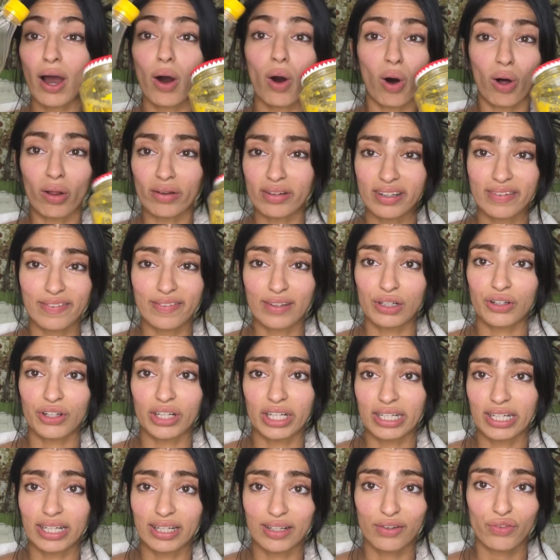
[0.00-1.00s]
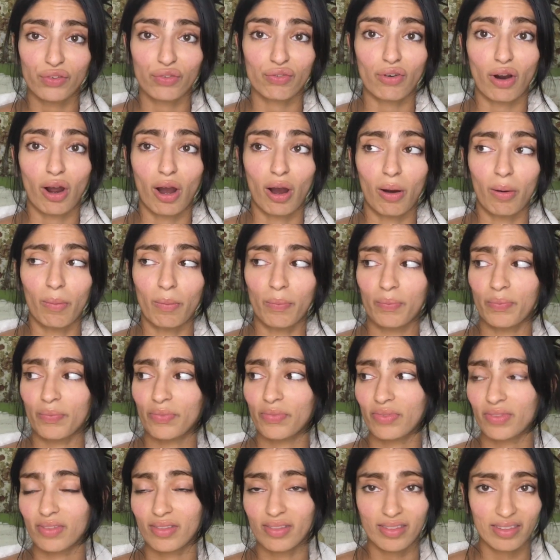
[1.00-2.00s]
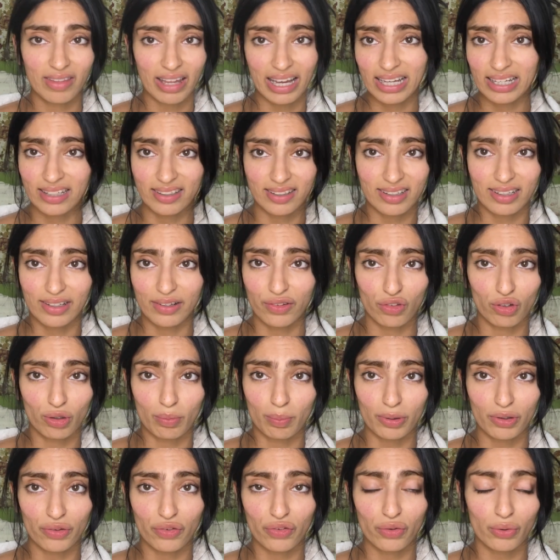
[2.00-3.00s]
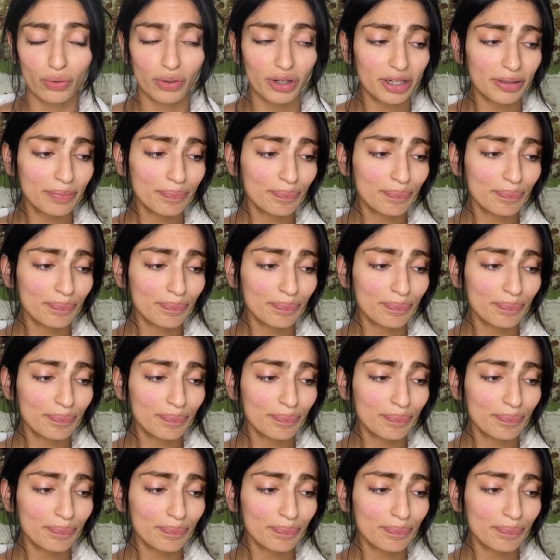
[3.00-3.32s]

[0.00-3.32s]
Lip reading: all these ingredients from the Indian superstore.